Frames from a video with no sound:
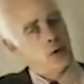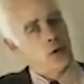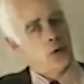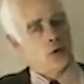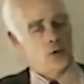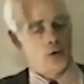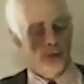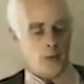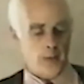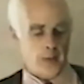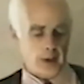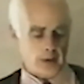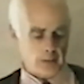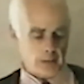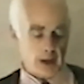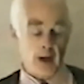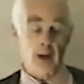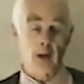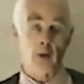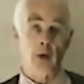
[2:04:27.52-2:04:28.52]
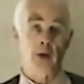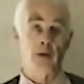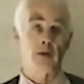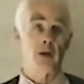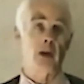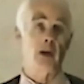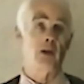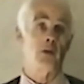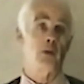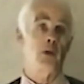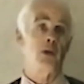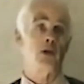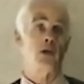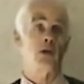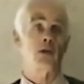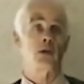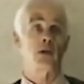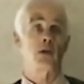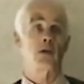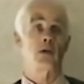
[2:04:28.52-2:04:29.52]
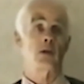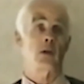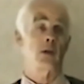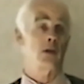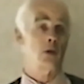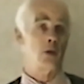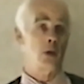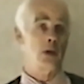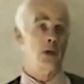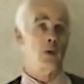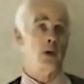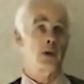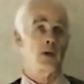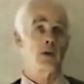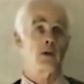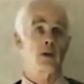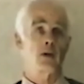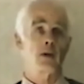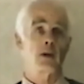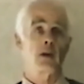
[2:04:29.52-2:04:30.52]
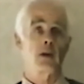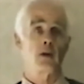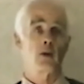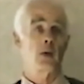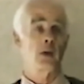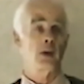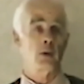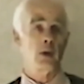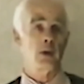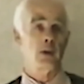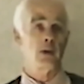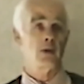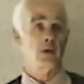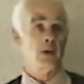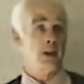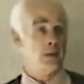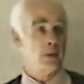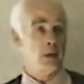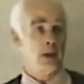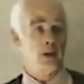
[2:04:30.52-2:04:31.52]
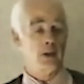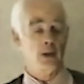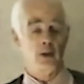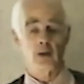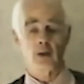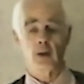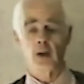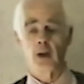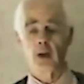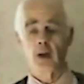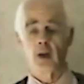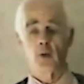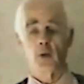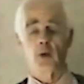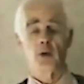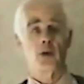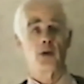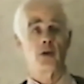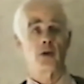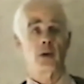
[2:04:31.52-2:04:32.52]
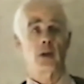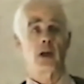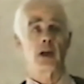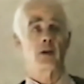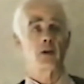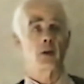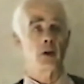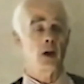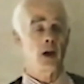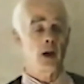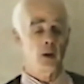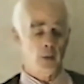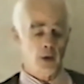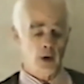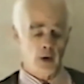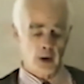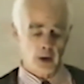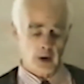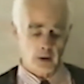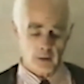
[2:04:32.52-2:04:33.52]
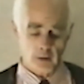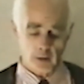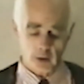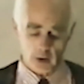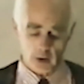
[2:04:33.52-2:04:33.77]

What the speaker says: use for microwave transmissions is 21 centimeters, which is the natural harmonic